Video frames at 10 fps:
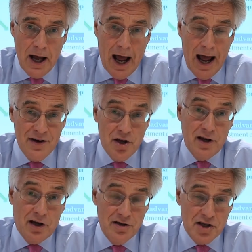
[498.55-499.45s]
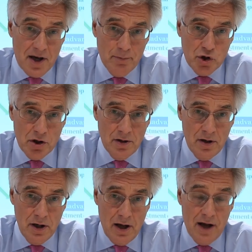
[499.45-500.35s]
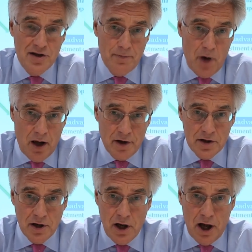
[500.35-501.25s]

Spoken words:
and the consumption demand